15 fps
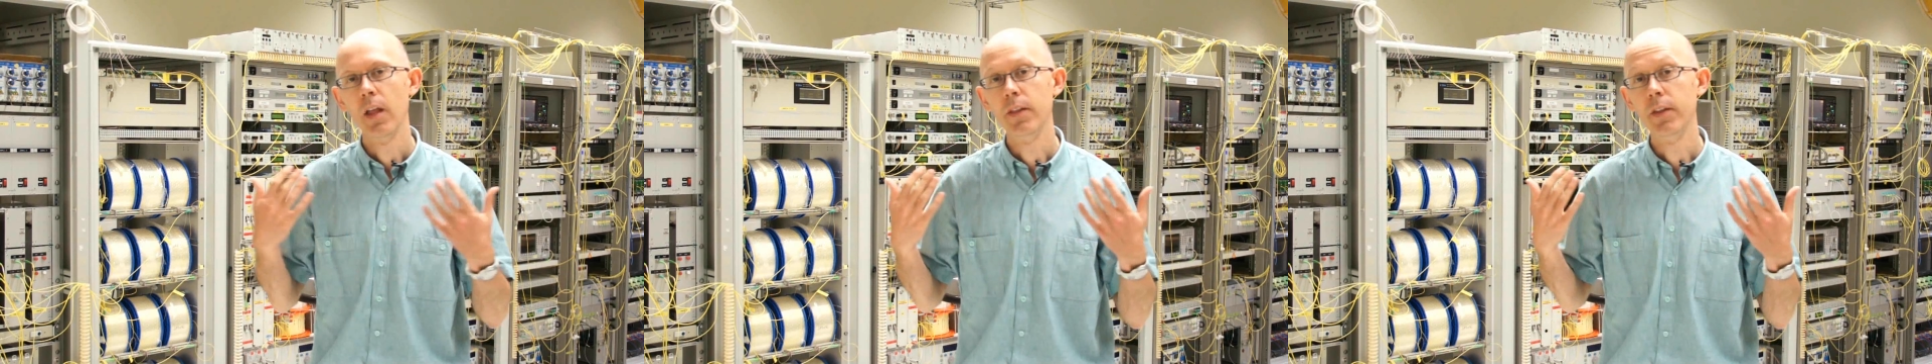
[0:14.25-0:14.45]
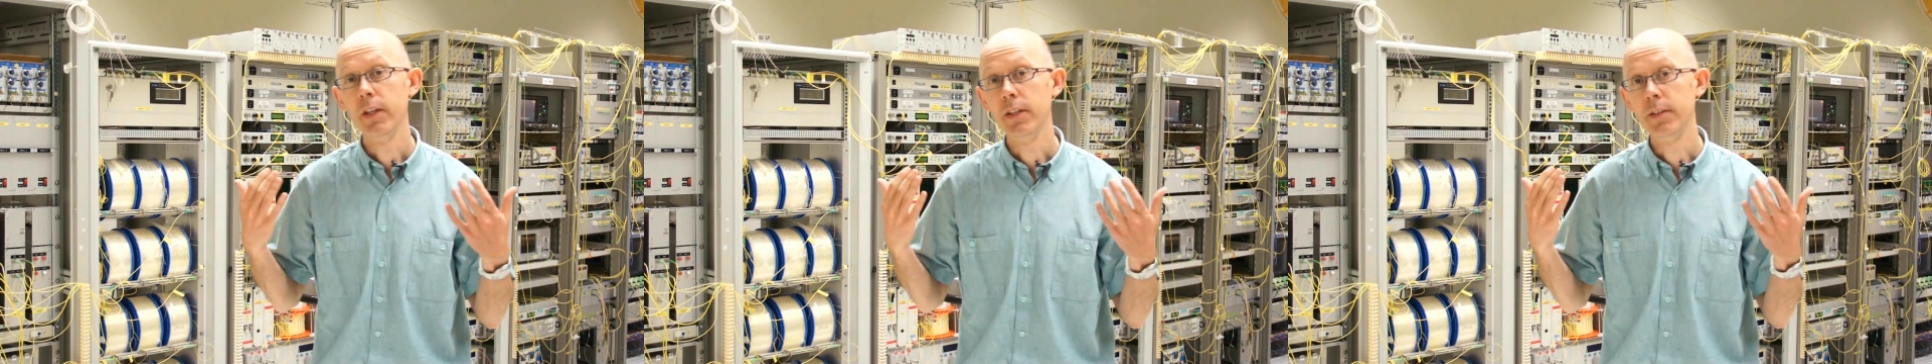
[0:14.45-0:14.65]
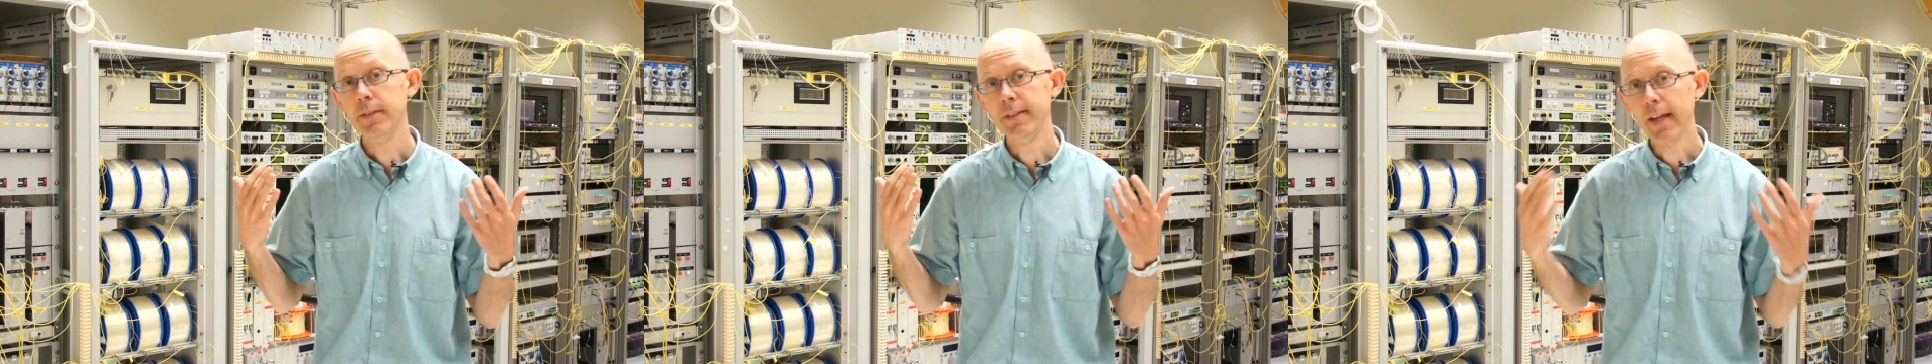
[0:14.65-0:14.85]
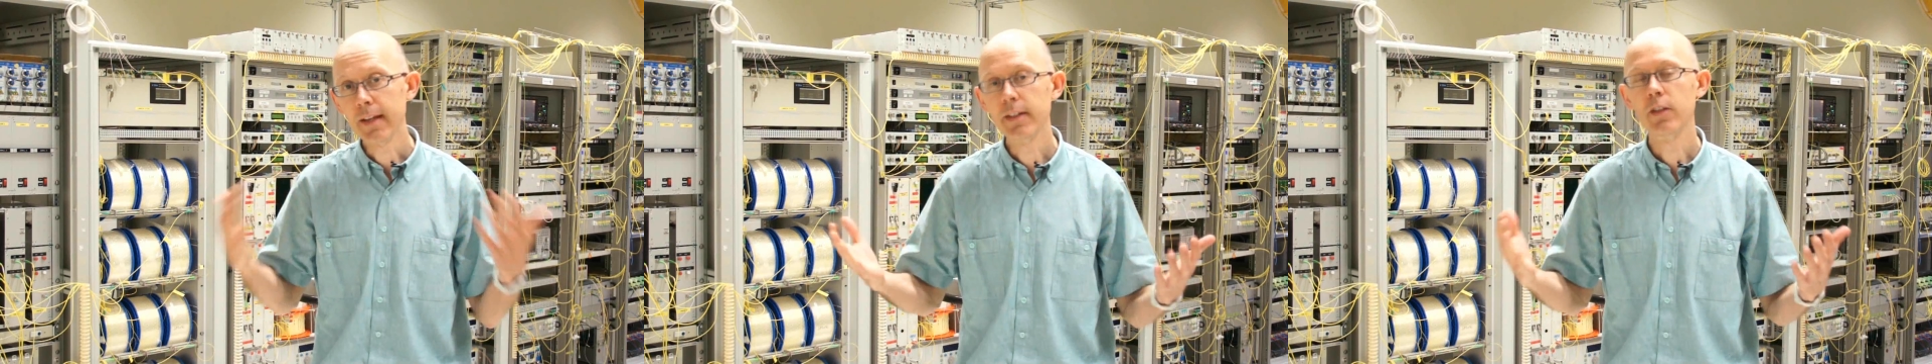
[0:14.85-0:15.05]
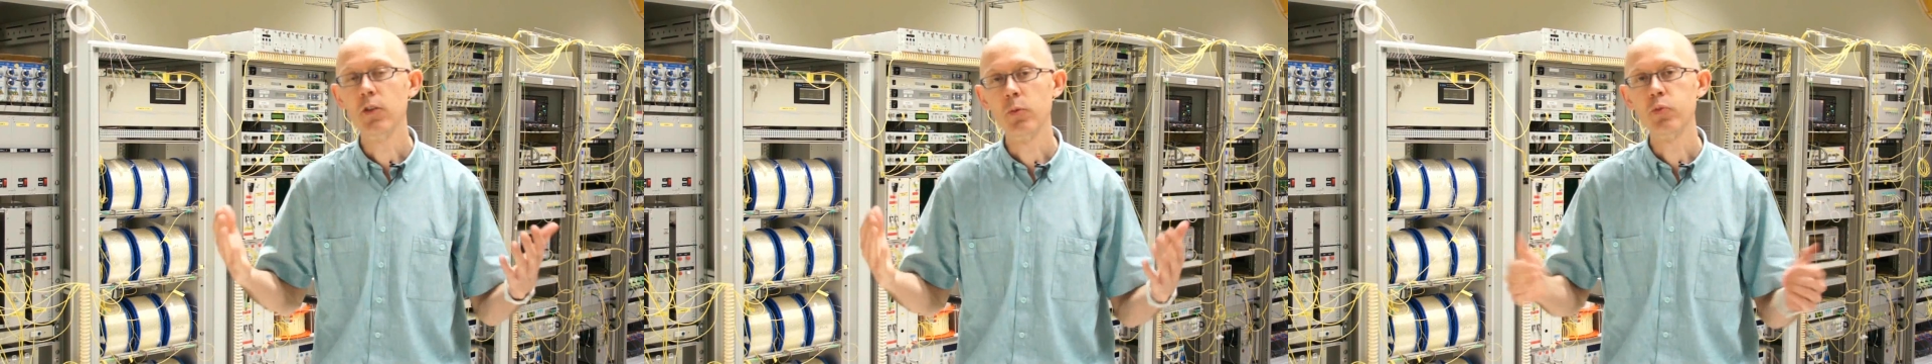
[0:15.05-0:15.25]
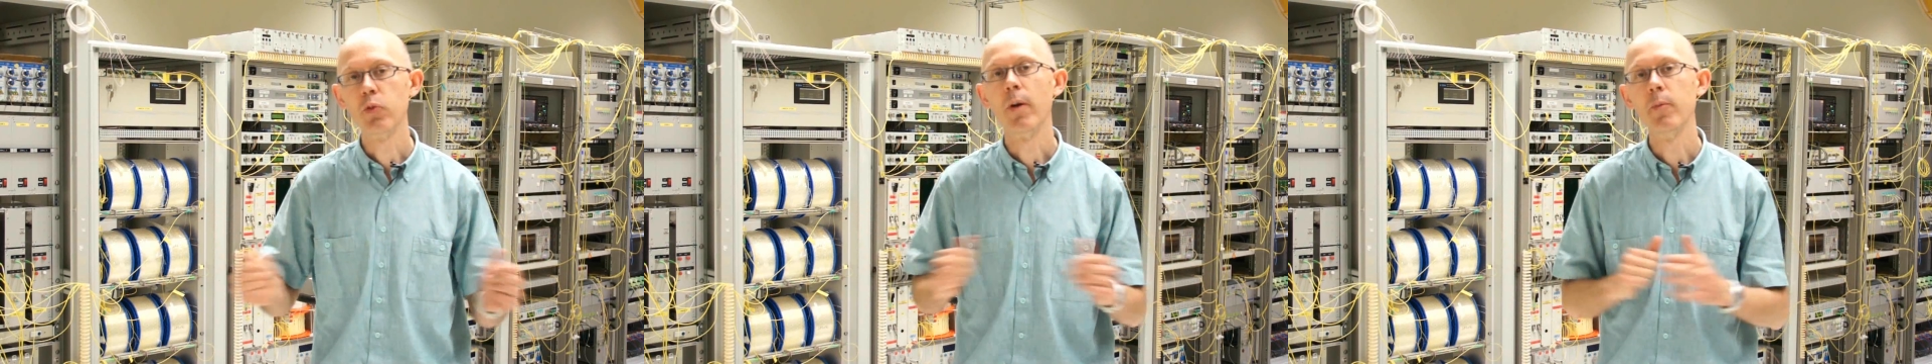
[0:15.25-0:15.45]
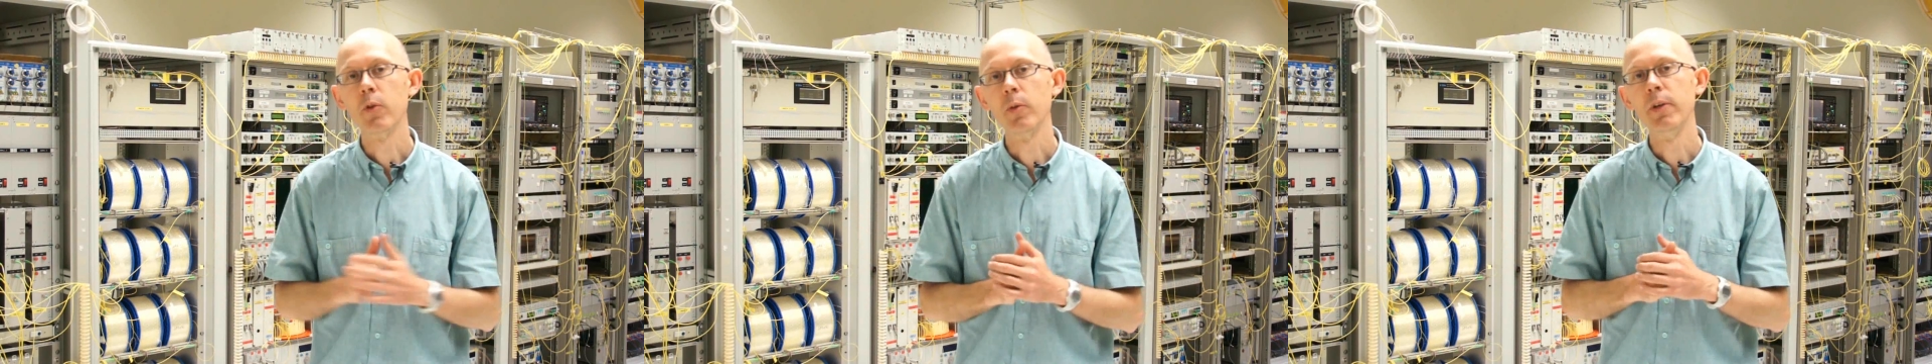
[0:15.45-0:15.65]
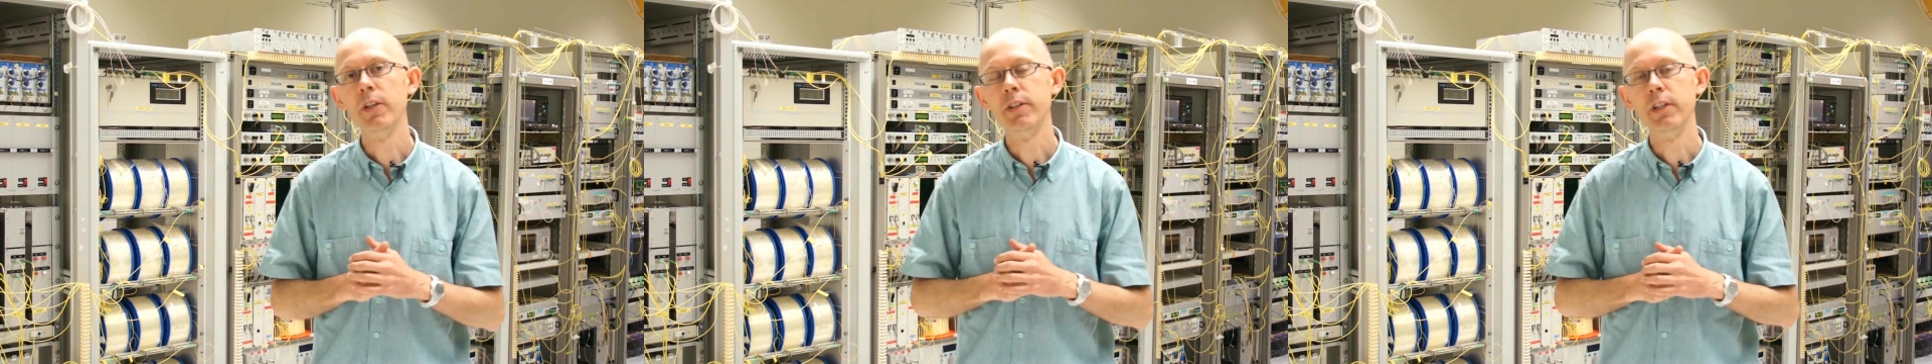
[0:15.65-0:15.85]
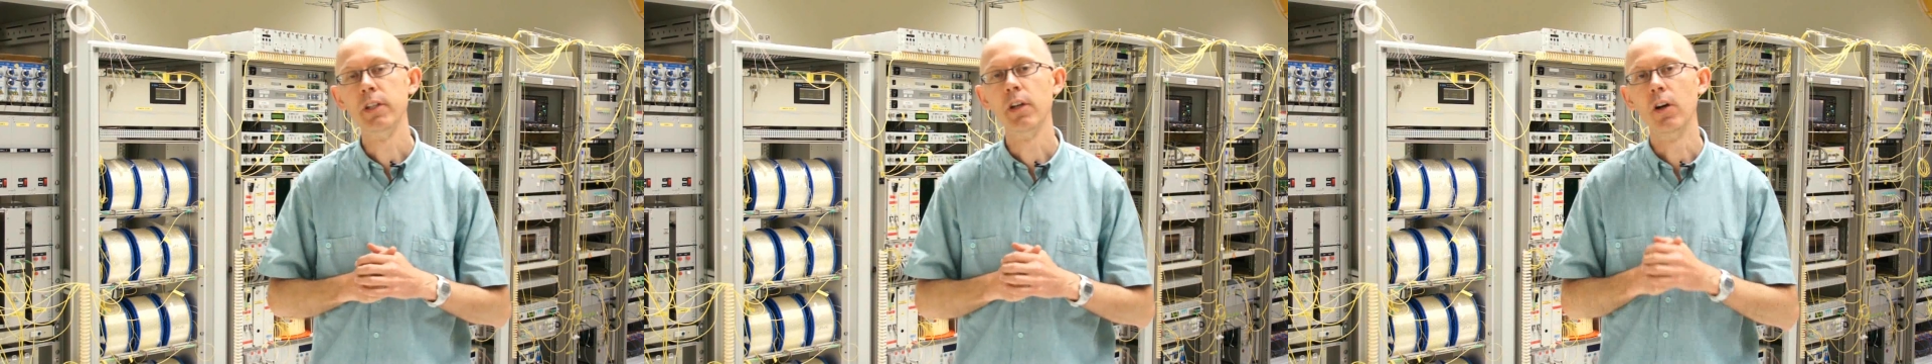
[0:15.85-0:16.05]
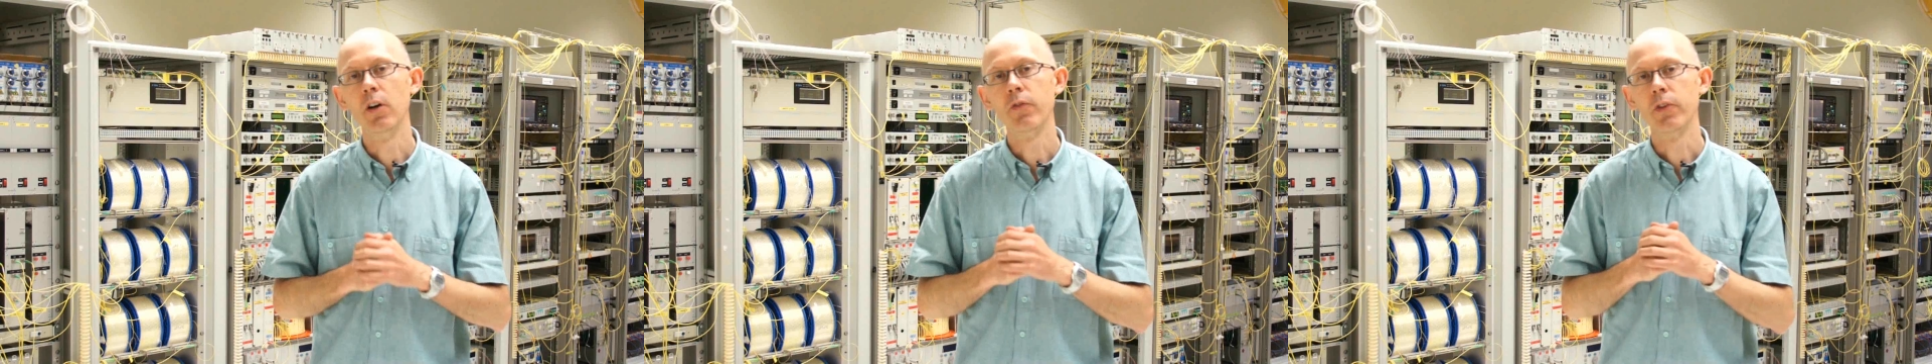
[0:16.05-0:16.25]
The technical program
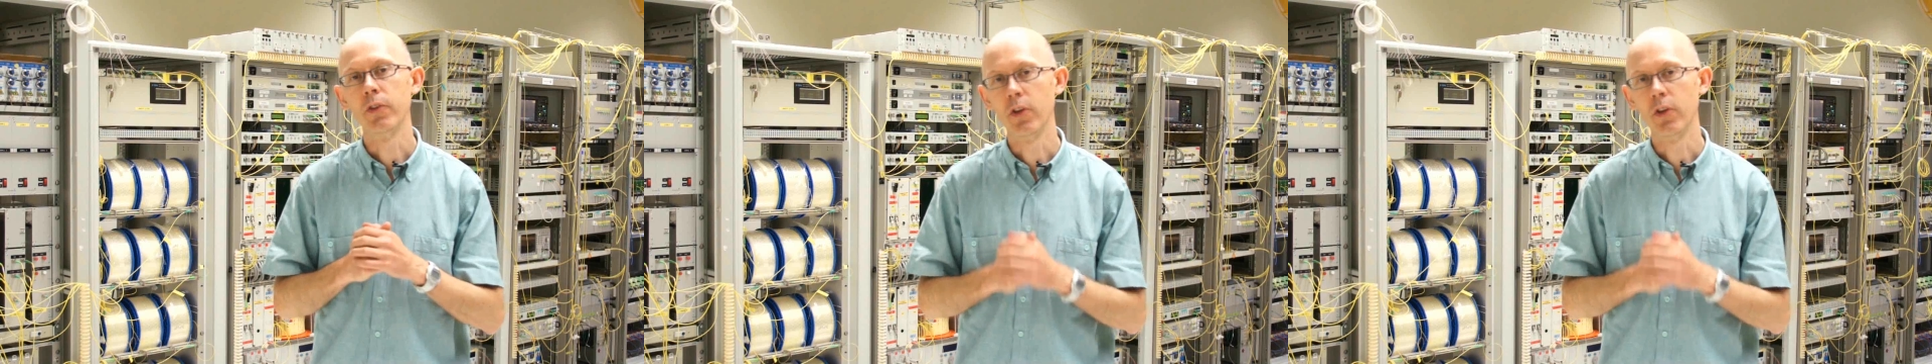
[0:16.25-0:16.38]
committee of